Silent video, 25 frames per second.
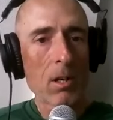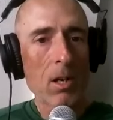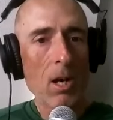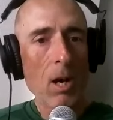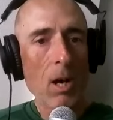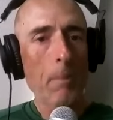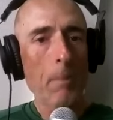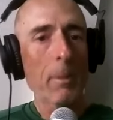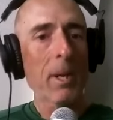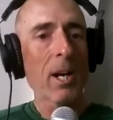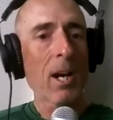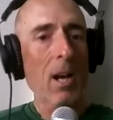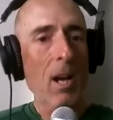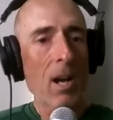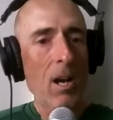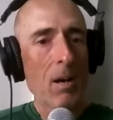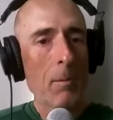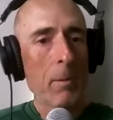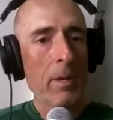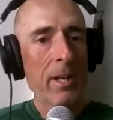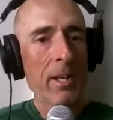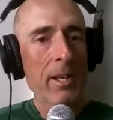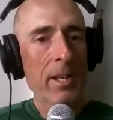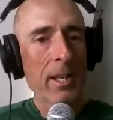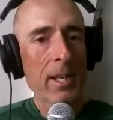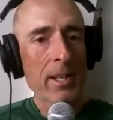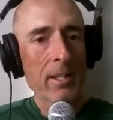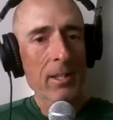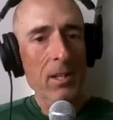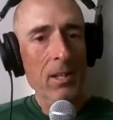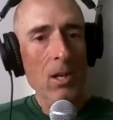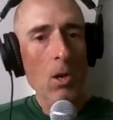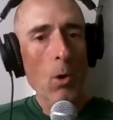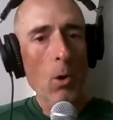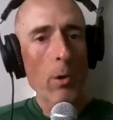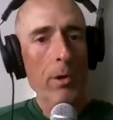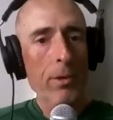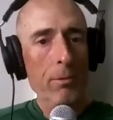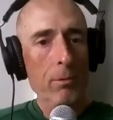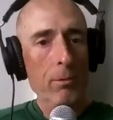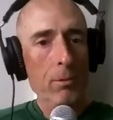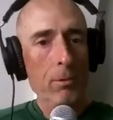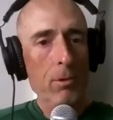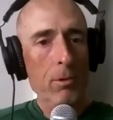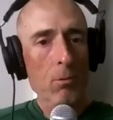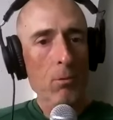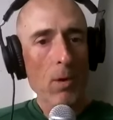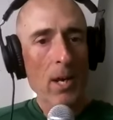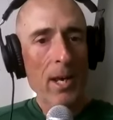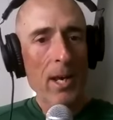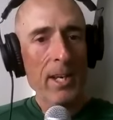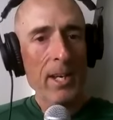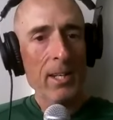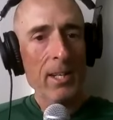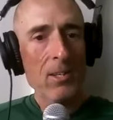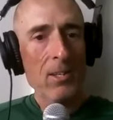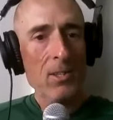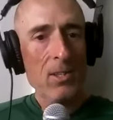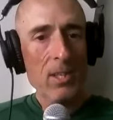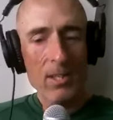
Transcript: up and coming and going through the ranks